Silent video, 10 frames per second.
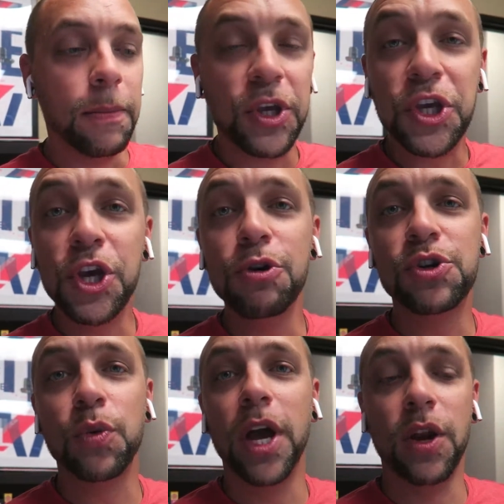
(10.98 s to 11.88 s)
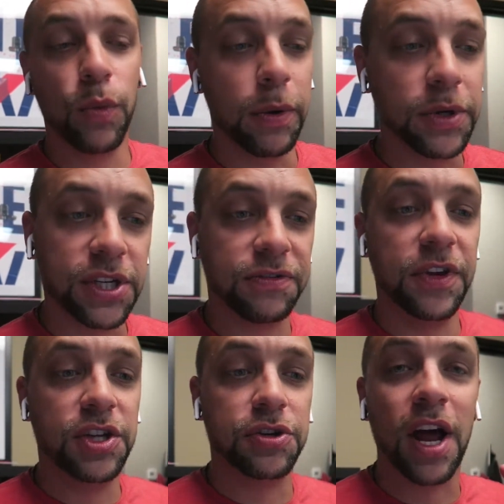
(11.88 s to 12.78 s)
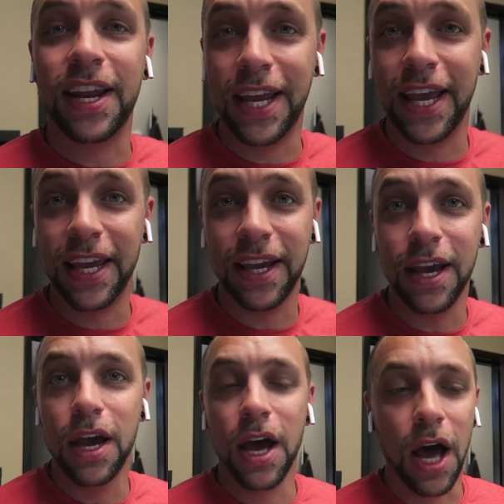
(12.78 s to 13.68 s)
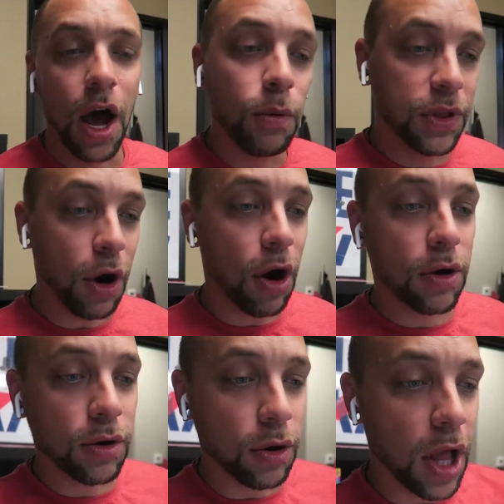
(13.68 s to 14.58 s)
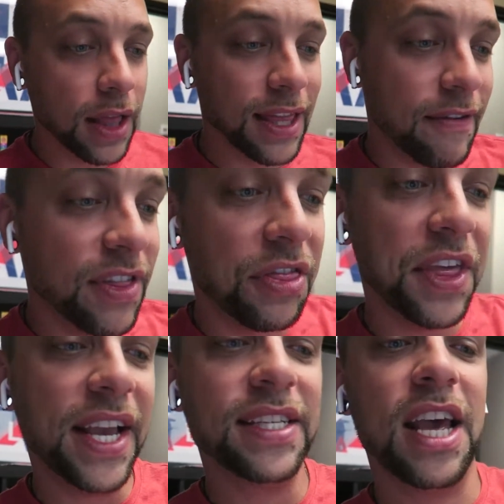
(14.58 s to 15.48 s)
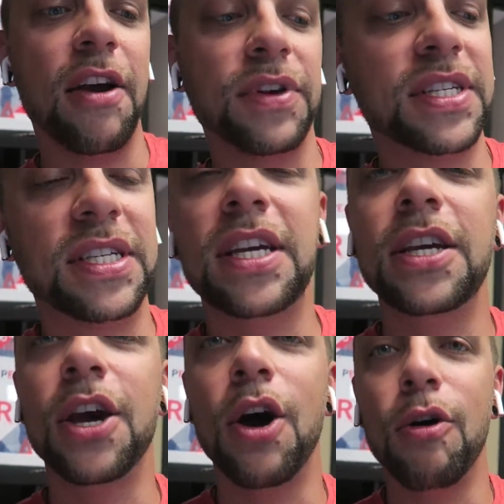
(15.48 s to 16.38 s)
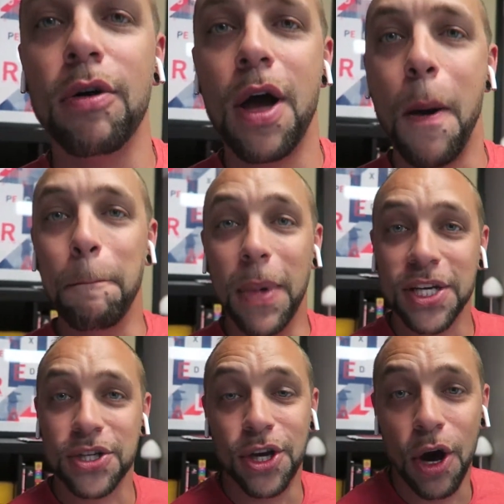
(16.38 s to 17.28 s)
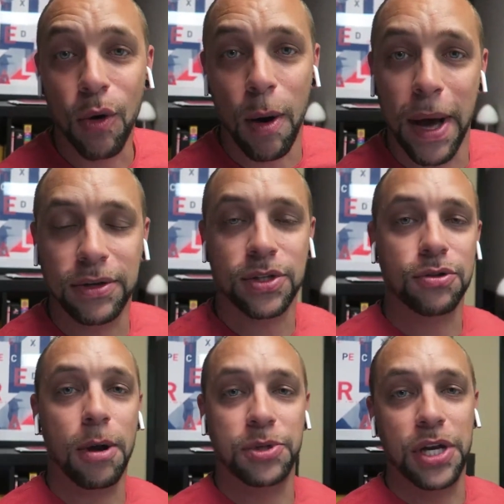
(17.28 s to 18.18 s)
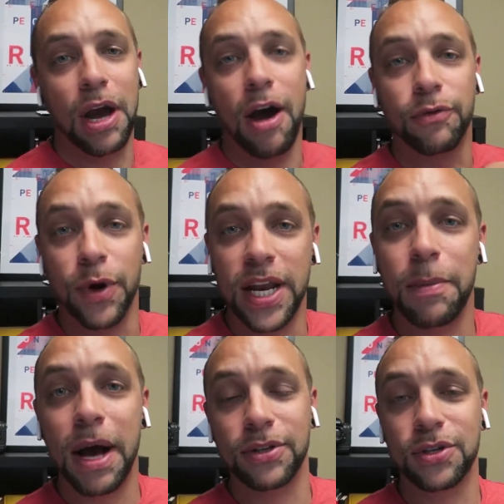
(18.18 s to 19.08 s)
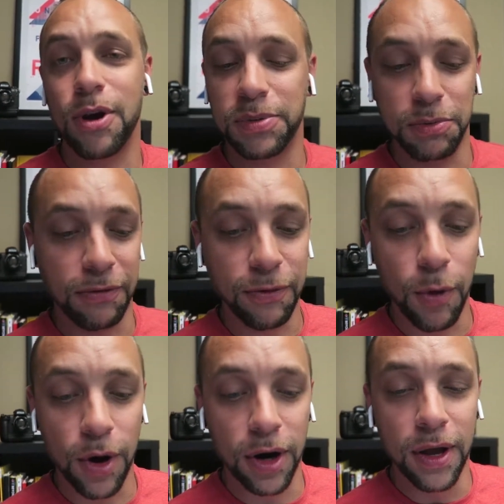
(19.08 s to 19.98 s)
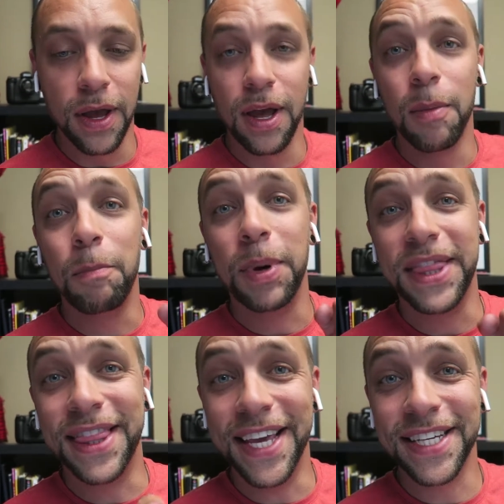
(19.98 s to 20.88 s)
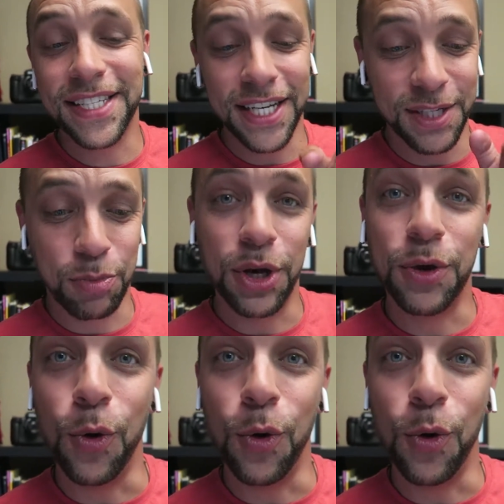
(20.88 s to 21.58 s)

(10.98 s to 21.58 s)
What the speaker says: Huge win. We were just featured on Inc. With an article, 11 things every CEO must know about disruption. Now, I've written about disruption before, but this is pretty